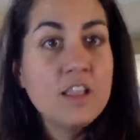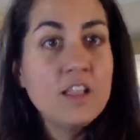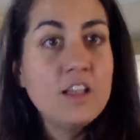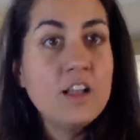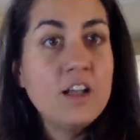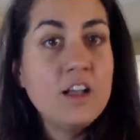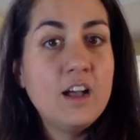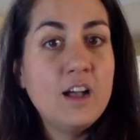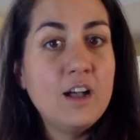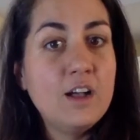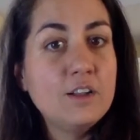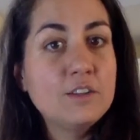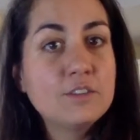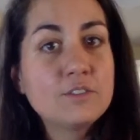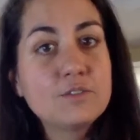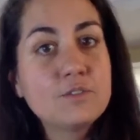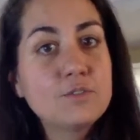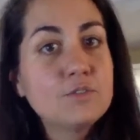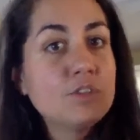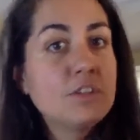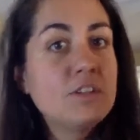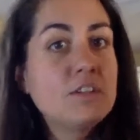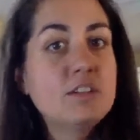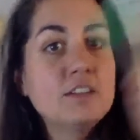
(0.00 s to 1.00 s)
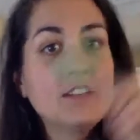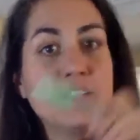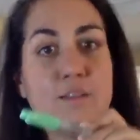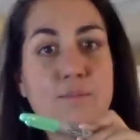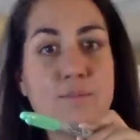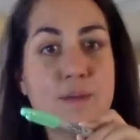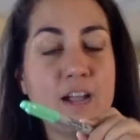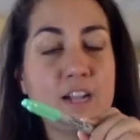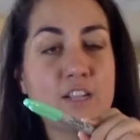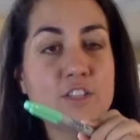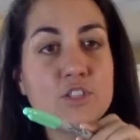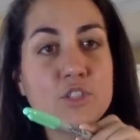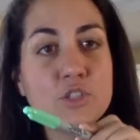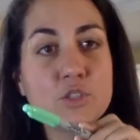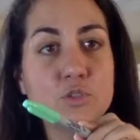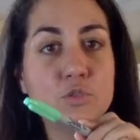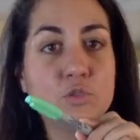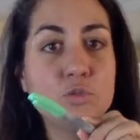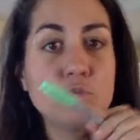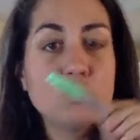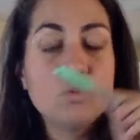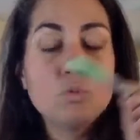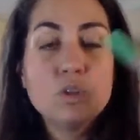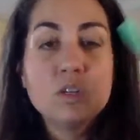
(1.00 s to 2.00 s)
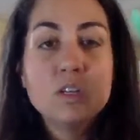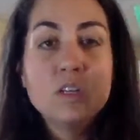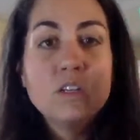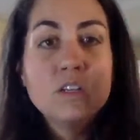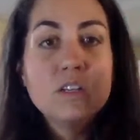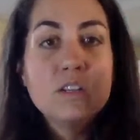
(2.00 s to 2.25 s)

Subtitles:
lead back to